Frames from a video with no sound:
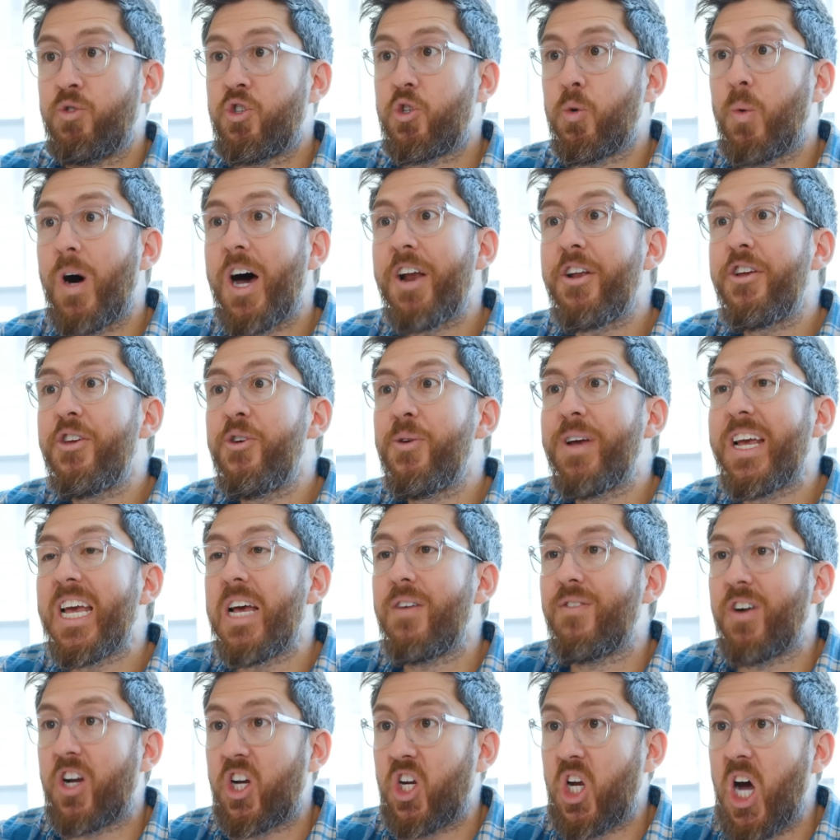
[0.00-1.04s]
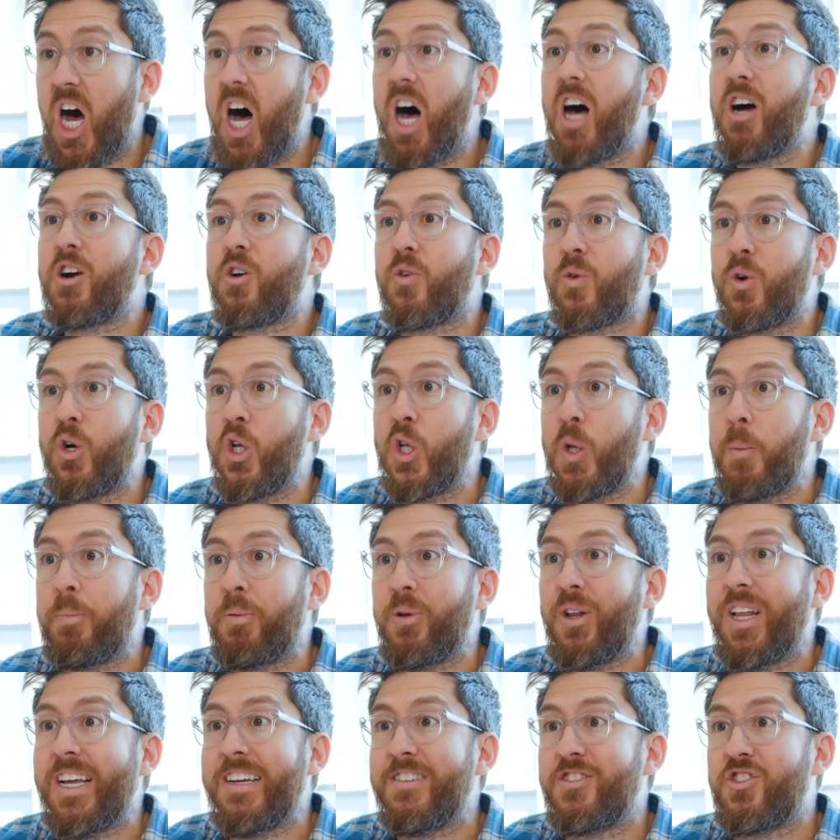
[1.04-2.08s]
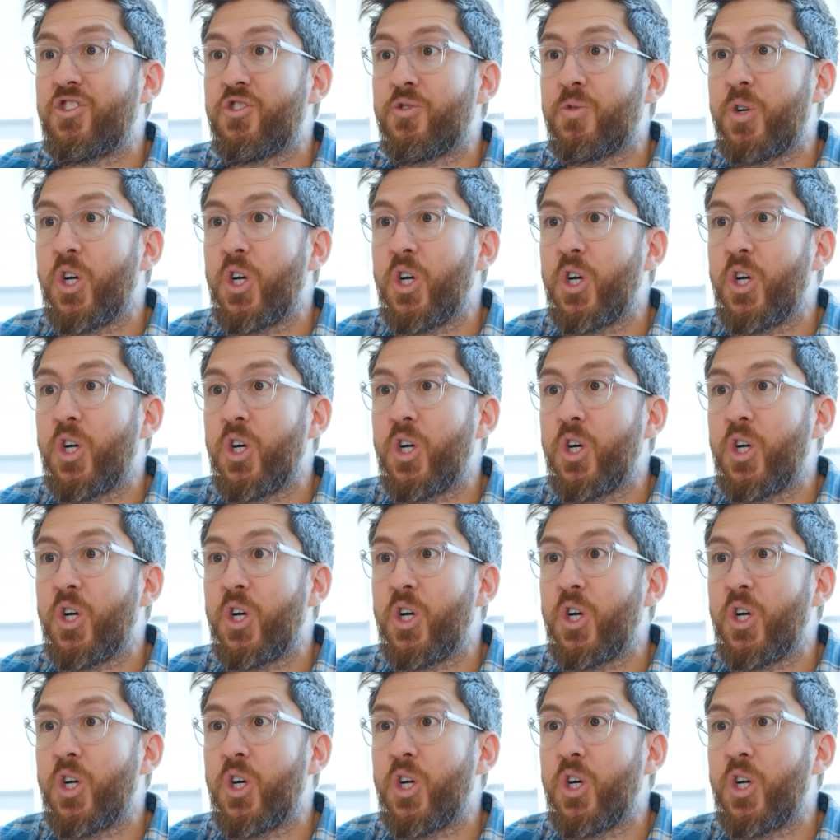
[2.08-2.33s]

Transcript: so why don't you give a cockerel a place to